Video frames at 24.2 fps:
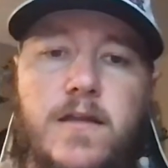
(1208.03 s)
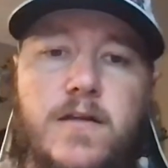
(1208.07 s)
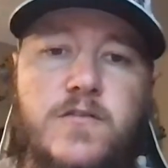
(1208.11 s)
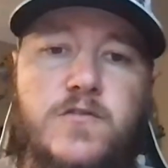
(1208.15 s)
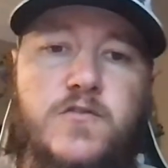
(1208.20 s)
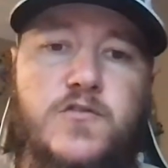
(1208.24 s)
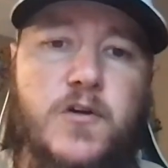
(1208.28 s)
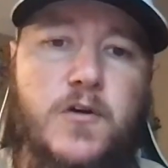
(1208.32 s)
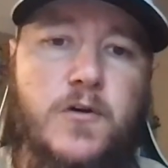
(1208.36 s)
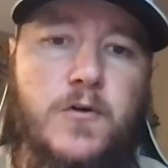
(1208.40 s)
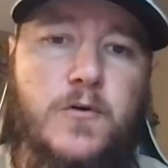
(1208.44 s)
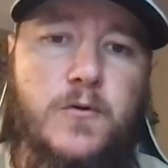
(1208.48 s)

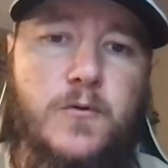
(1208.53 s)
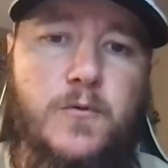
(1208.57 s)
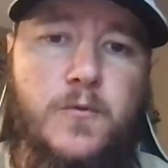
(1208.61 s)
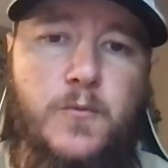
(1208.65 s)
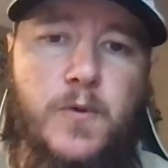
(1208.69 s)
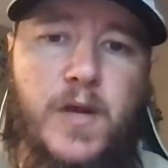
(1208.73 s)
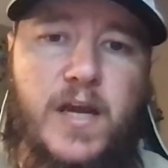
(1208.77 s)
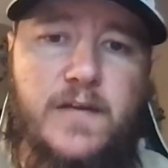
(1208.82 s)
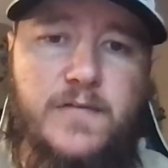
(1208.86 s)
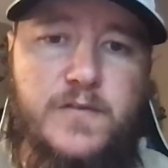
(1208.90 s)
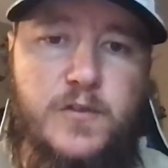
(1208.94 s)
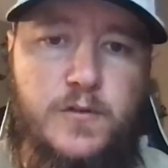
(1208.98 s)
So
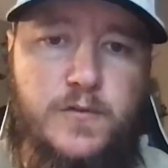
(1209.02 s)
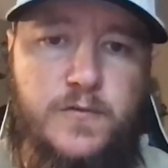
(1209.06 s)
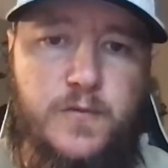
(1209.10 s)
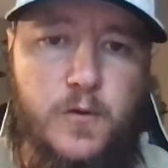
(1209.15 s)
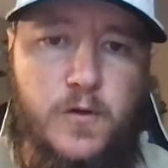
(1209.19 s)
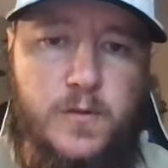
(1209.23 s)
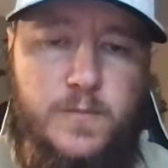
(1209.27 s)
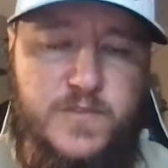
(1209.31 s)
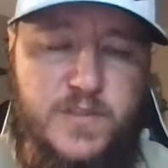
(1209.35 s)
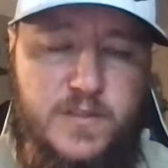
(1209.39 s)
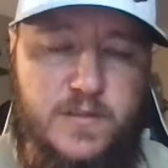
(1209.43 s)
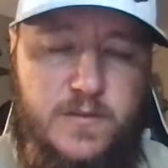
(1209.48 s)
we have two
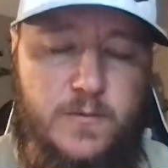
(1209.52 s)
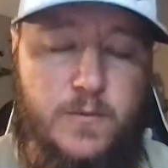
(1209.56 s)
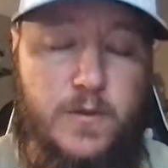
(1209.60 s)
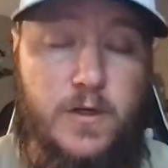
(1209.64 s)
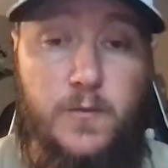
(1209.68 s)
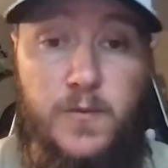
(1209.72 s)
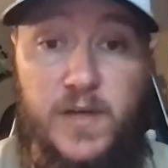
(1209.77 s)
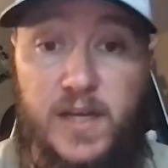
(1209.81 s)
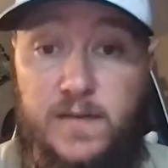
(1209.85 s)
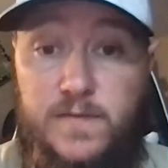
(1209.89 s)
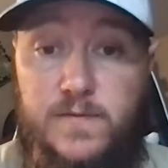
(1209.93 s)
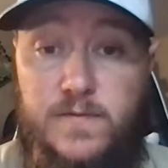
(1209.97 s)
forms of, well,
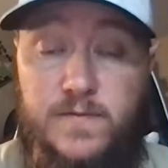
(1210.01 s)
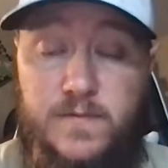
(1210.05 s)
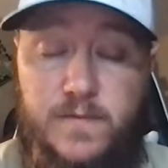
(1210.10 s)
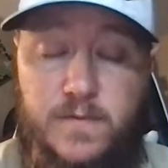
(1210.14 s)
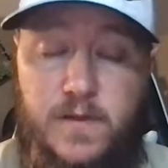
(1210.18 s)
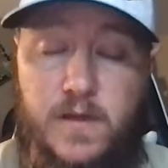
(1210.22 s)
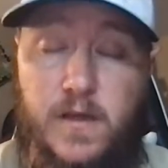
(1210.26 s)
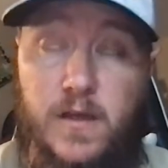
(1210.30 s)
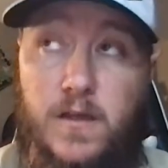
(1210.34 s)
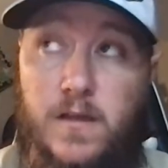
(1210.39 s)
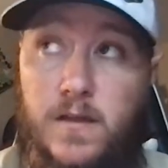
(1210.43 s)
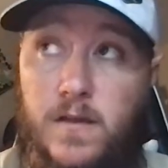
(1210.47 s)
we have
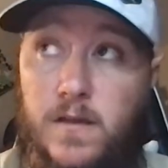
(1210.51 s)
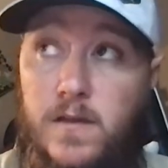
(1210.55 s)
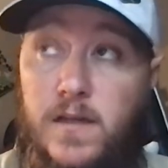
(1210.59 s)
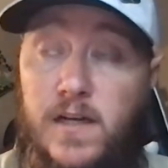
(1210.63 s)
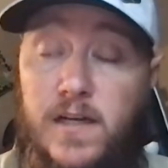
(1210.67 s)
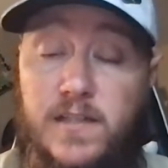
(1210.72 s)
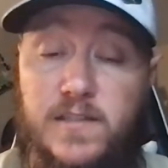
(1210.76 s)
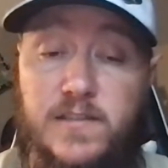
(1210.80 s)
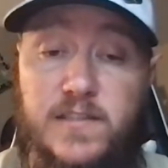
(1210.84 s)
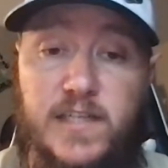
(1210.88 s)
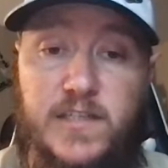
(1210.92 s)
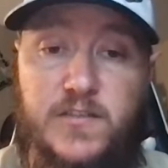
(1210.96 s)
a
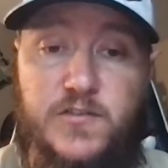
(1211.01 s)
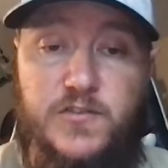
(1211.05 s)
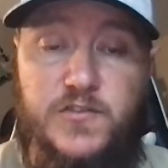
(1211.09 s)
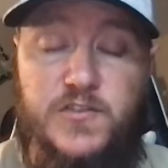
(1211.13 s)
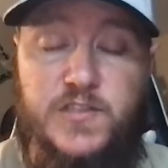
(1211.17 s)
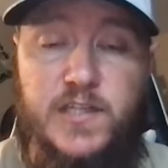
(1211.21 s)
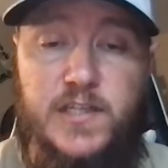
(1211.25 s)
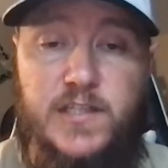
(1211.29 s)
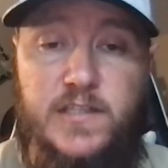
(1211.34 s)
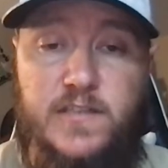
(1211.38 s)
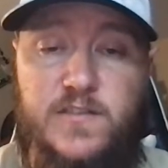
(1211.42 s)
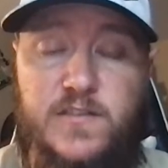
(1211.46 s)
lot of dangerous
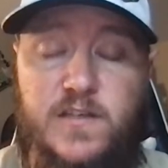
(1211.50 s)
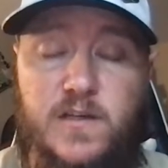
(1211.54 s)
snakes.